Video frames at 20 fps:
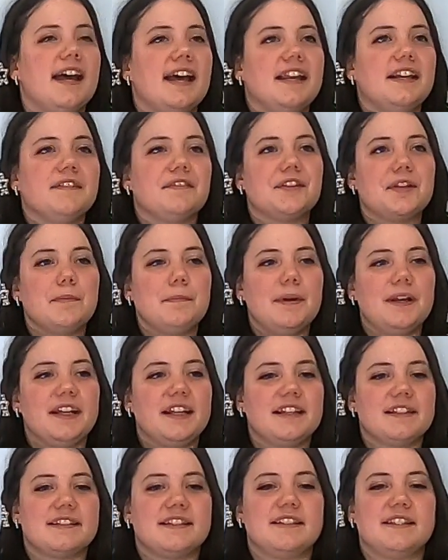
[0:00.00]
And if
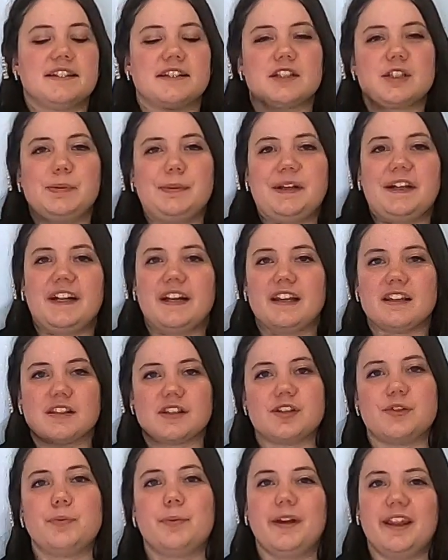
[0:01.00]
somebody isn't
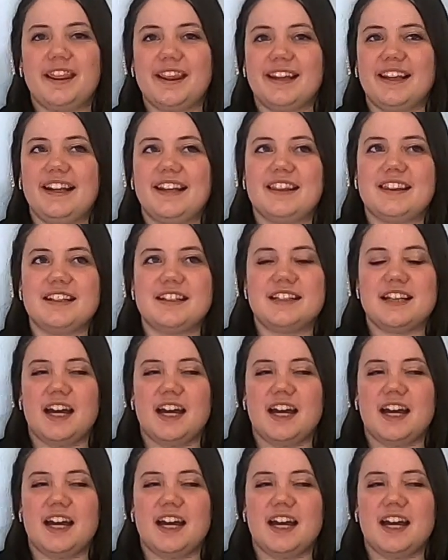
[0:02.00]
experienced with like the